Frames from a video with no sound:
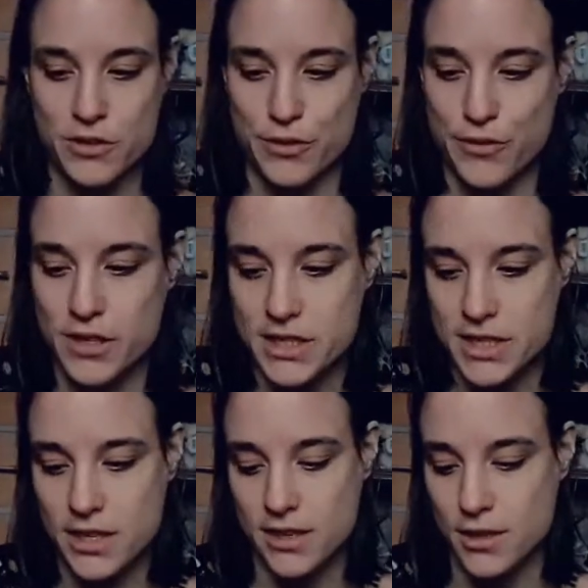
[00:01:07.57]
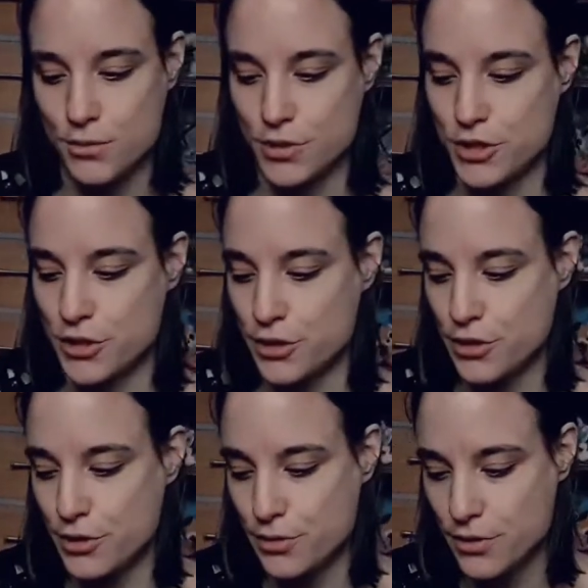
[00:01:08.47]
So the first thing I want to show
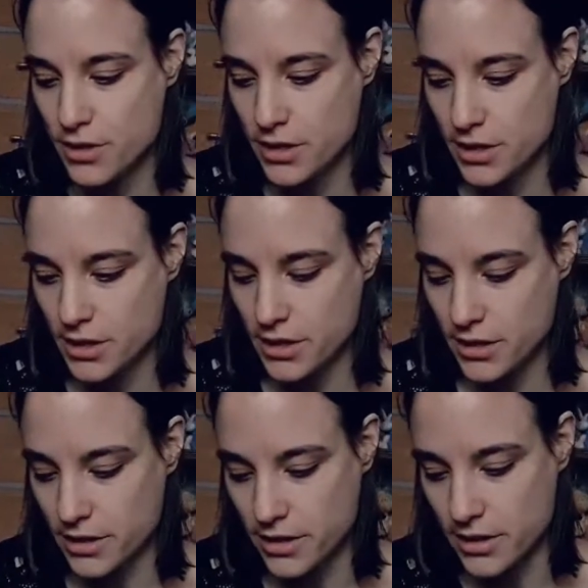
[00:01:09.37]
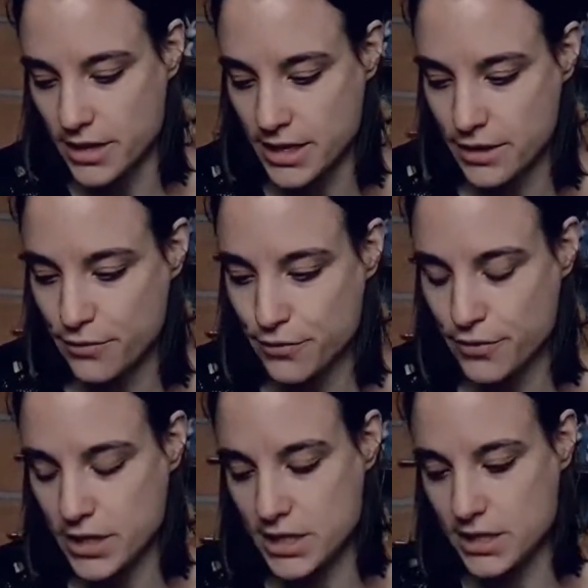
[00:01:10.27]
you that I
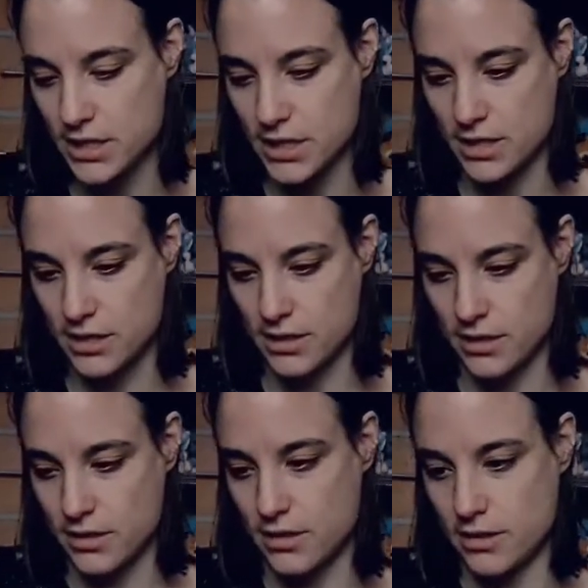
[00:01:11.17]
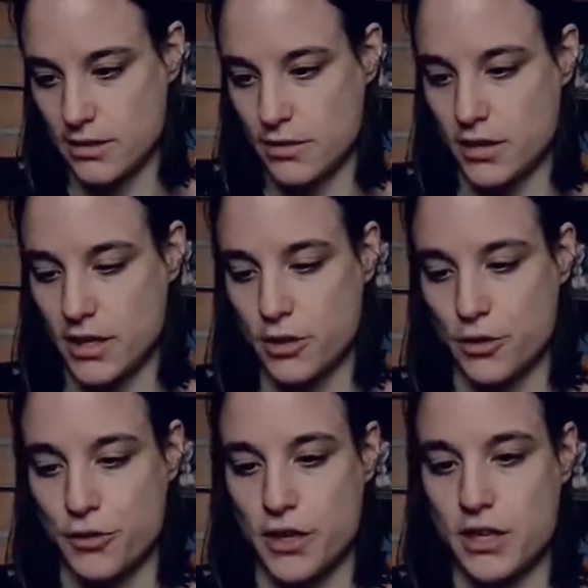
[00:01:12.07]
have is this like
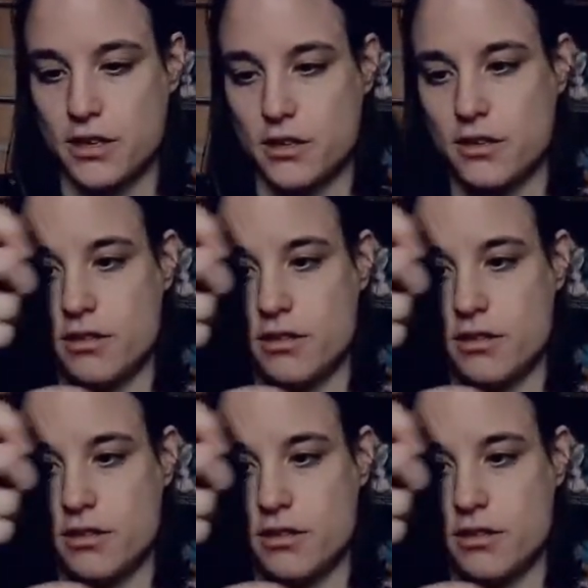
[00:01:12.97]
gothic